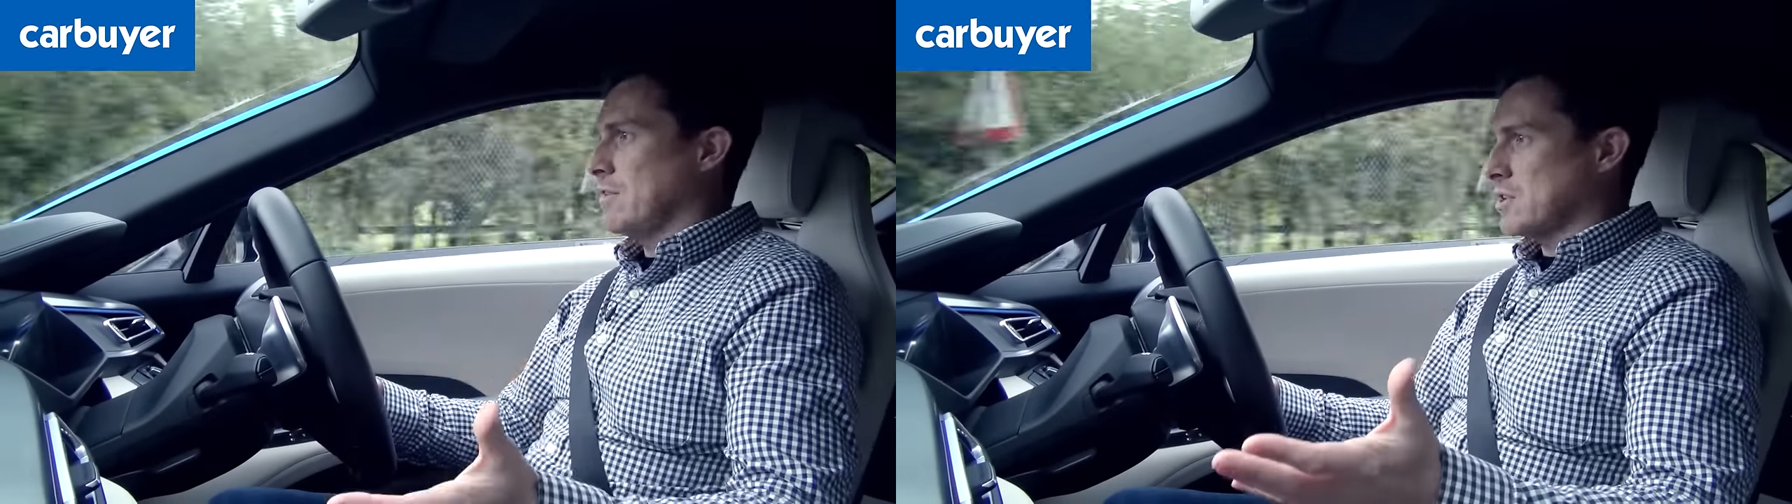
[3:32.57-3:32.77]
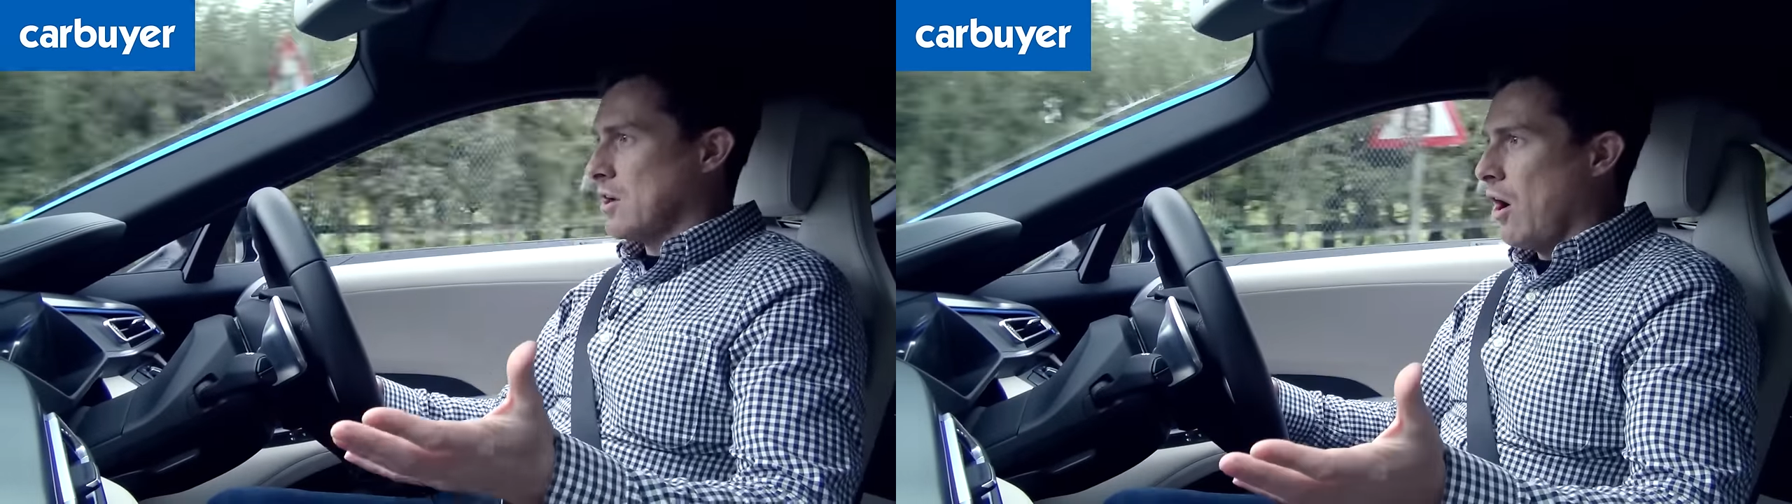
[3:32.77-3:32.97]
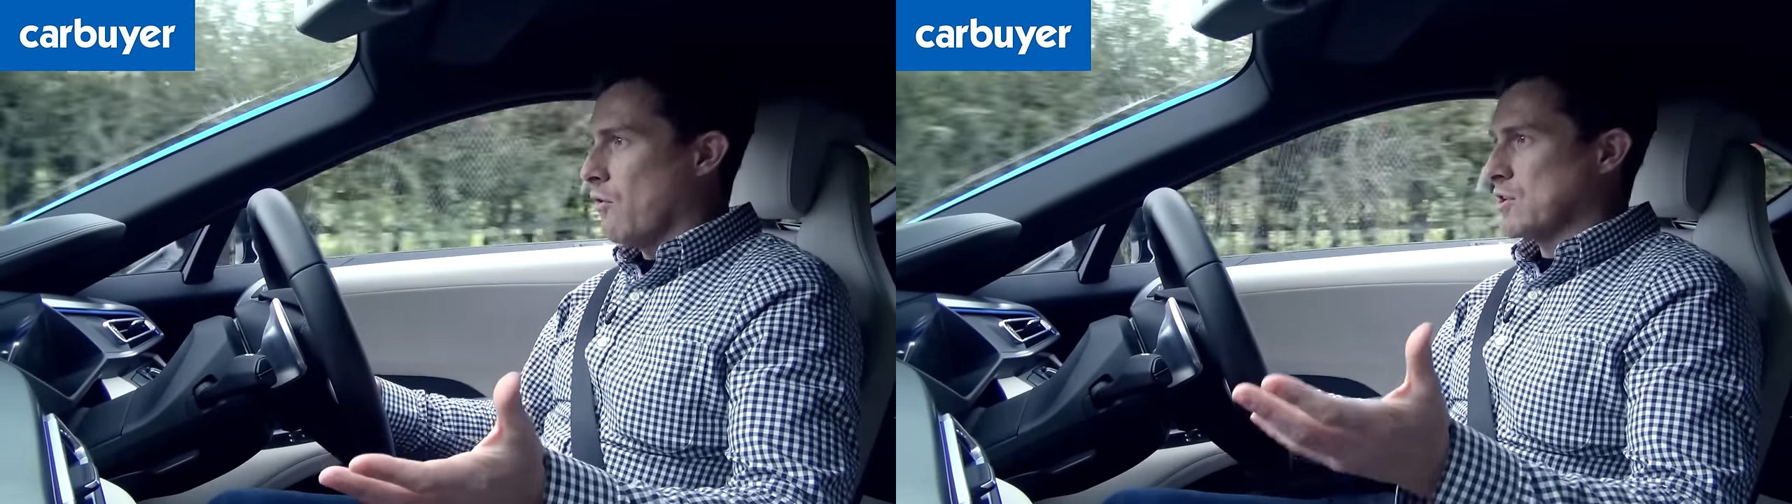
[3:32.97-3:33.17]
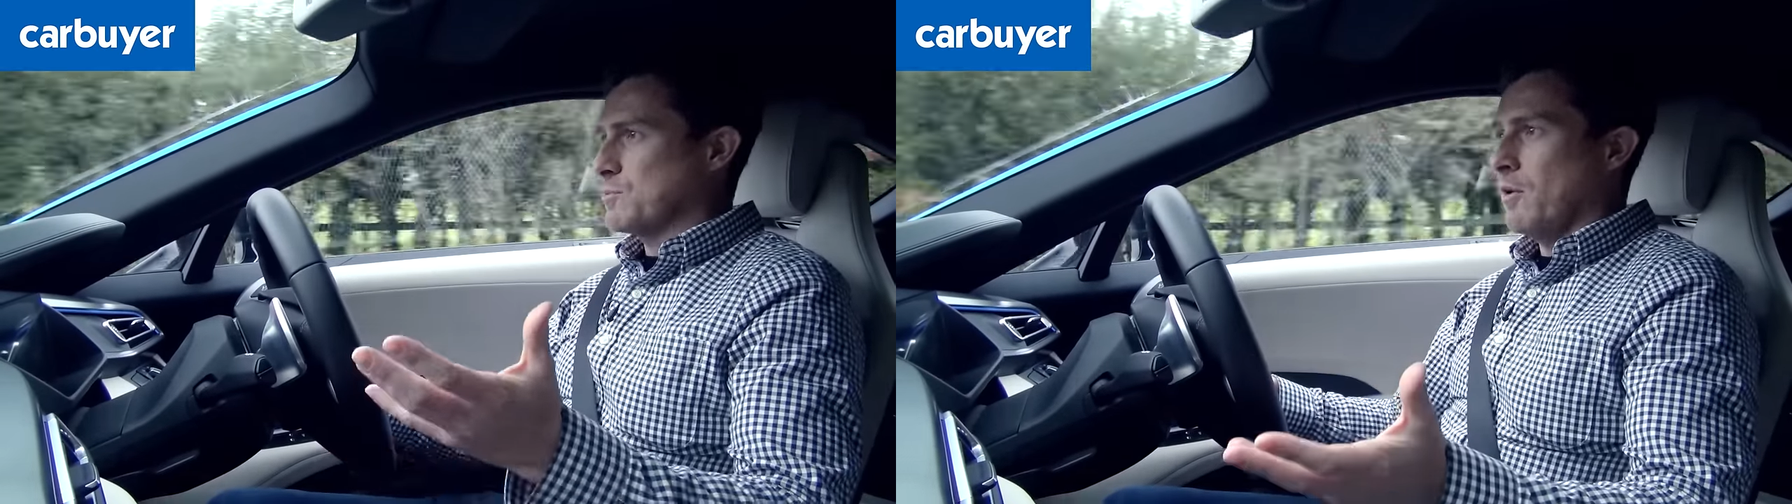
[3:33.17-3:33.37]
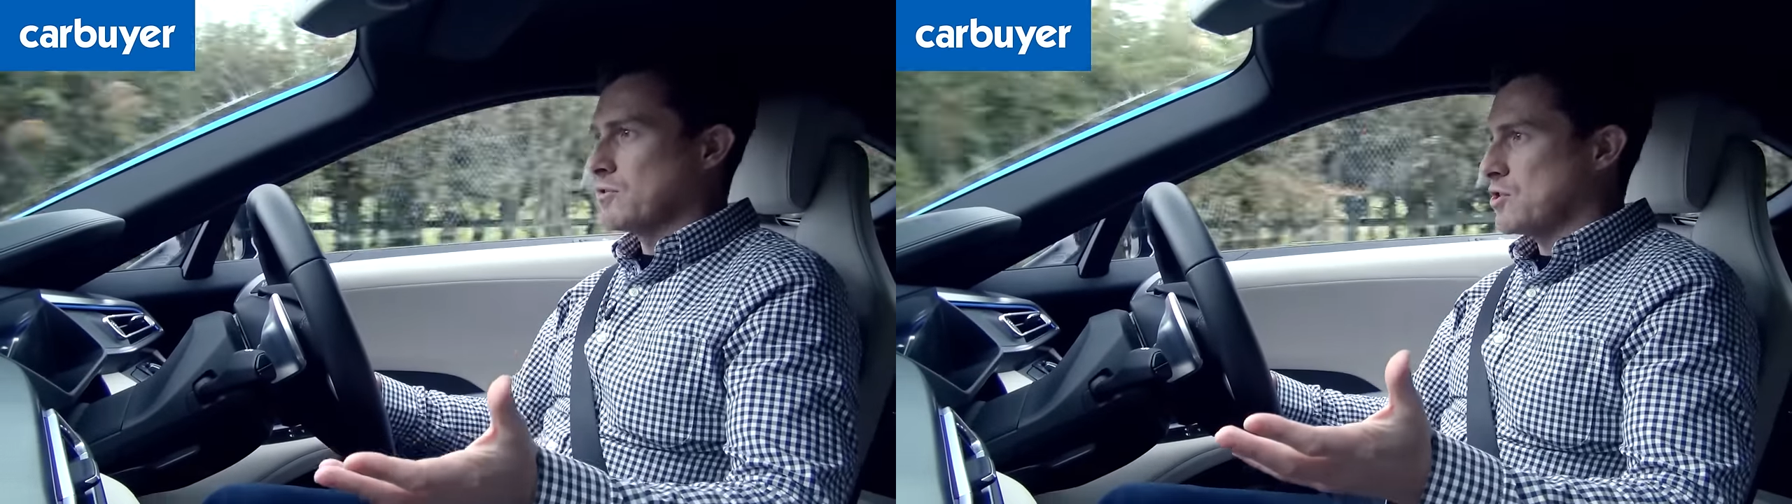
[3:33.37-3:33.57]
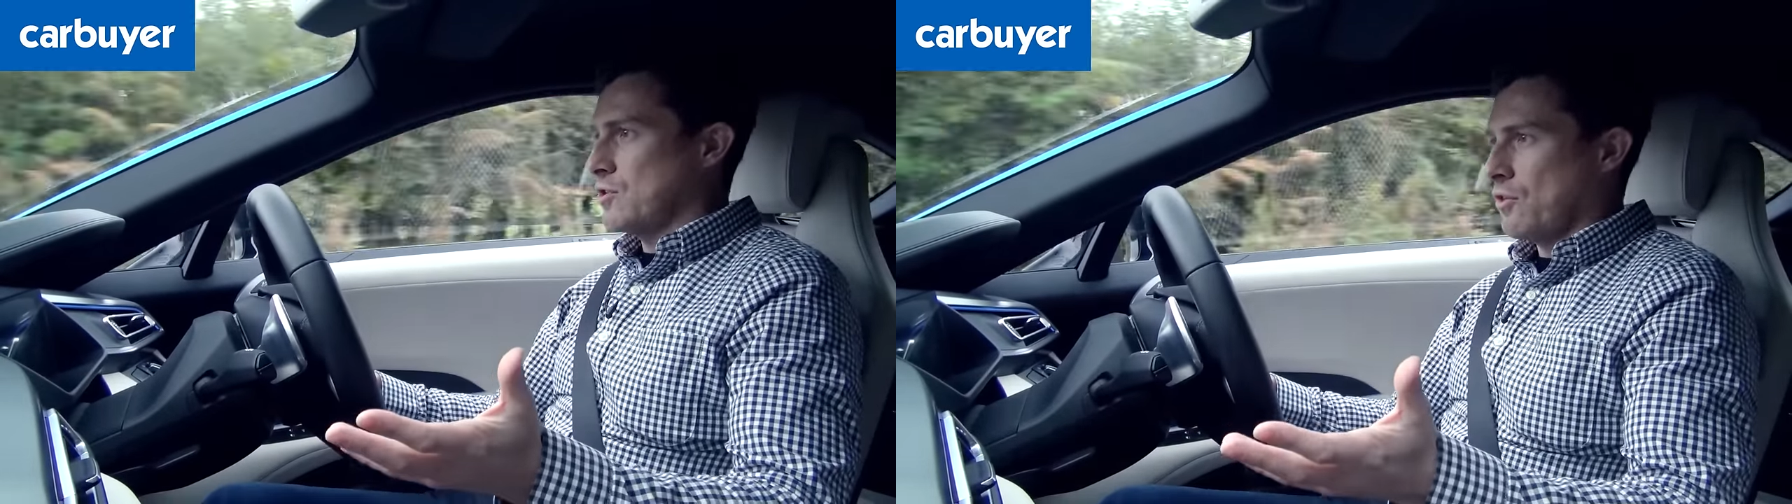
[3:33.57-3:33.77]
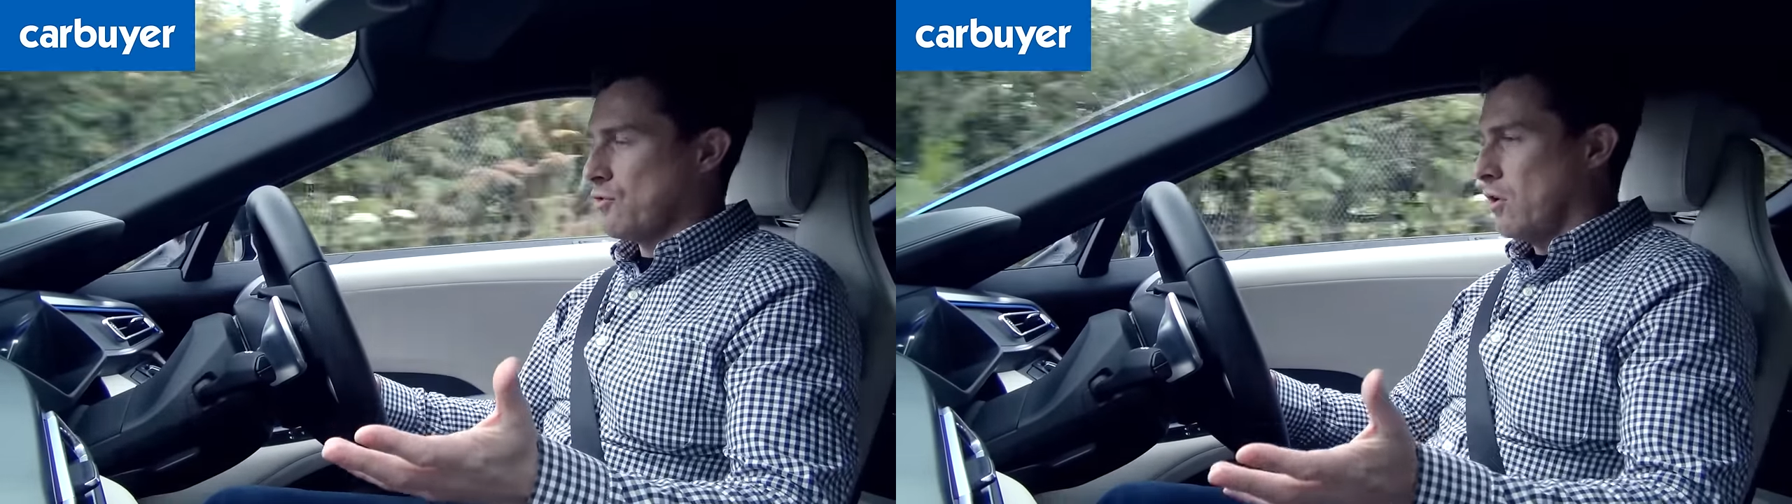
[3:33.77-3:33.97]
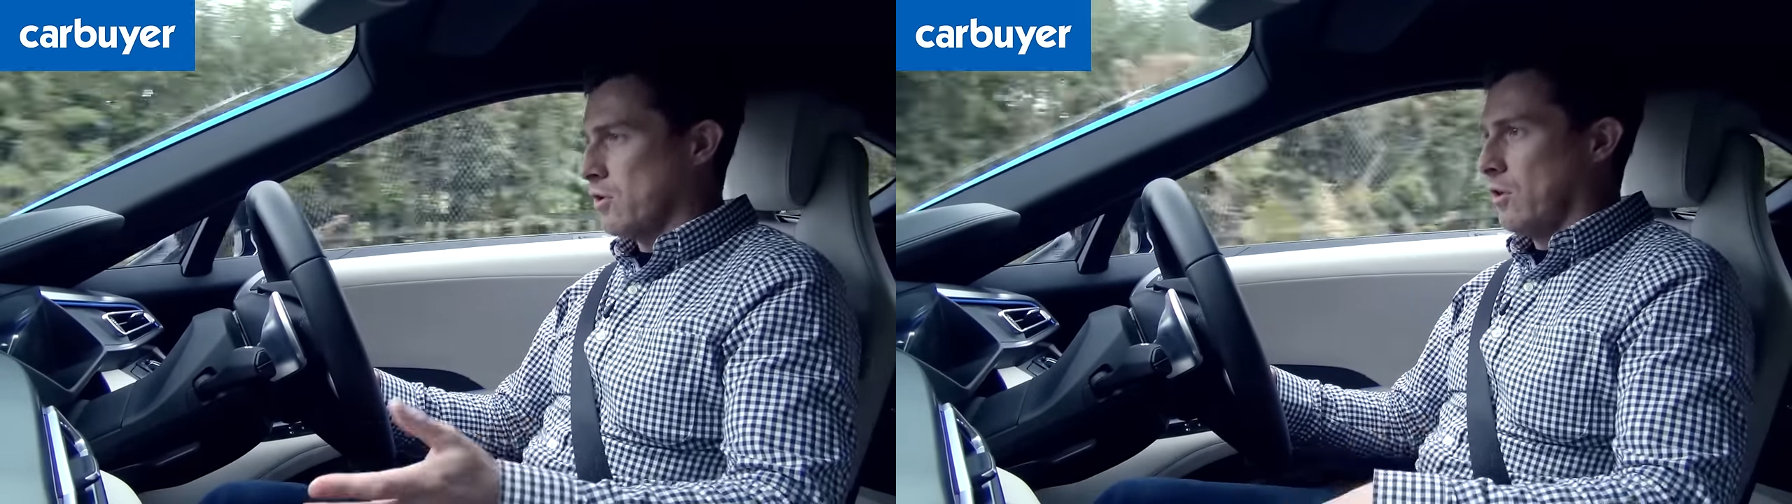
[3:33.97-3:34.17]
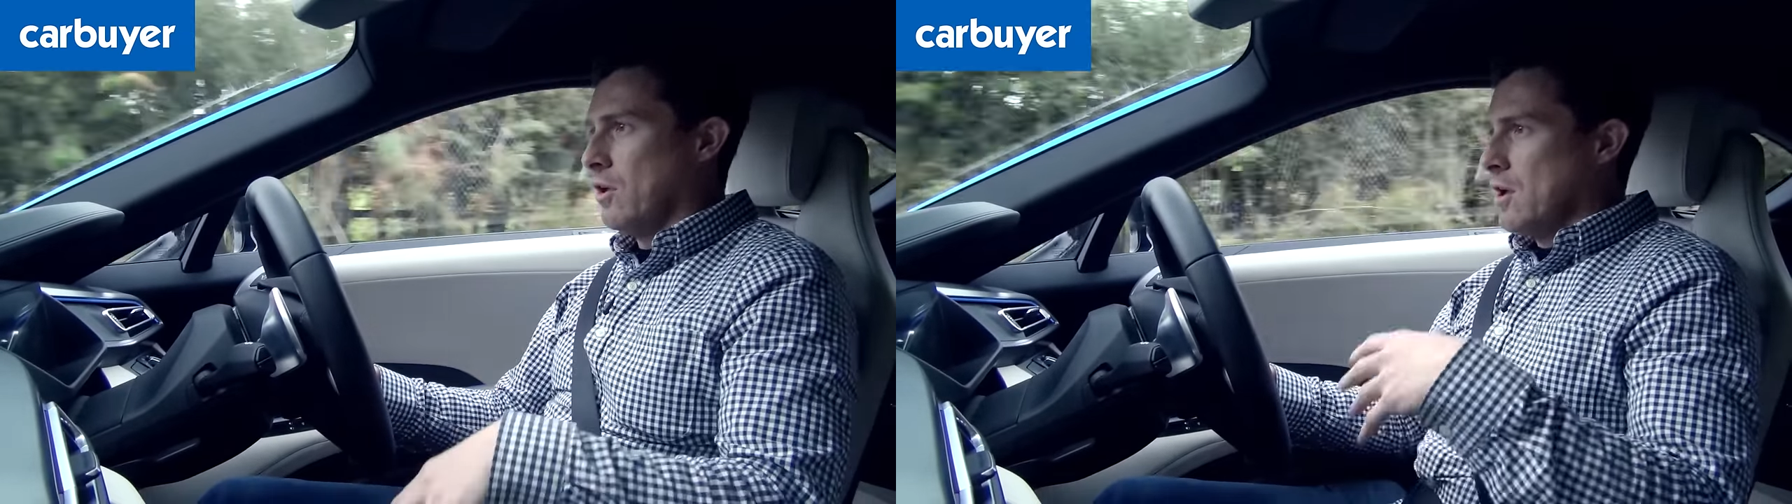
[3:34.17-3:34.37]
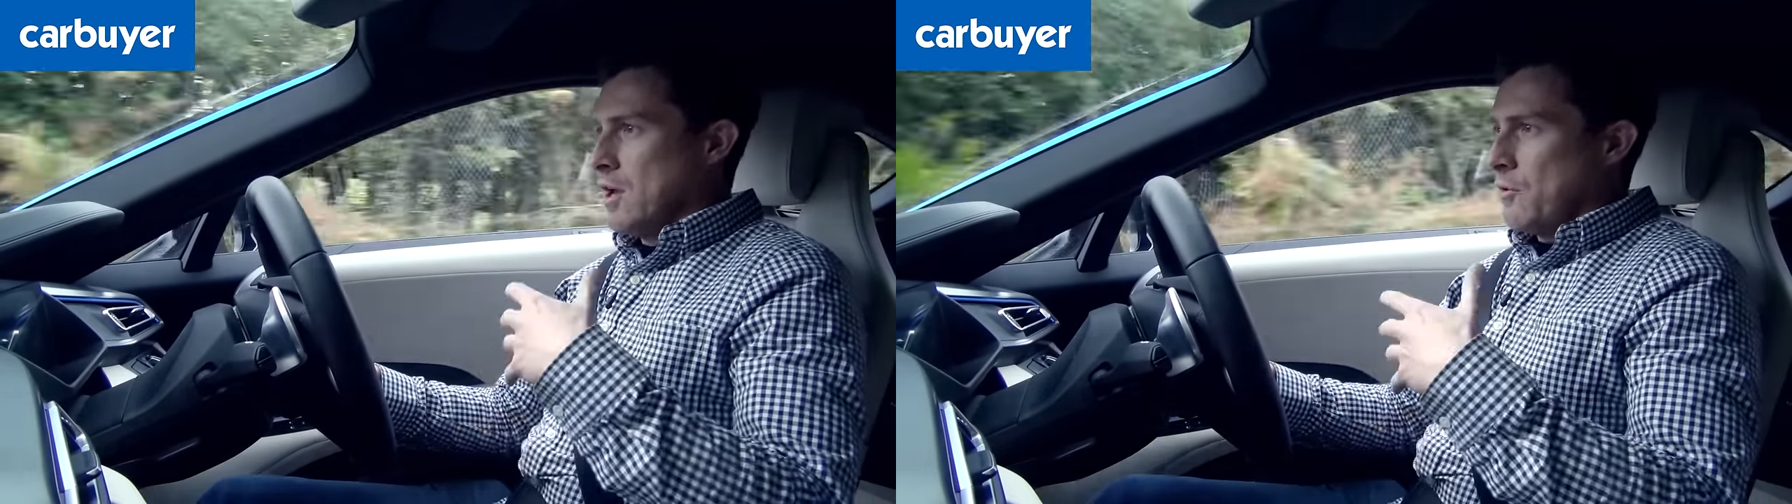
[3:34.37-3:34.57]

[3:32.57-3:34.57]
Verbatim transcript: this car responds to the throttle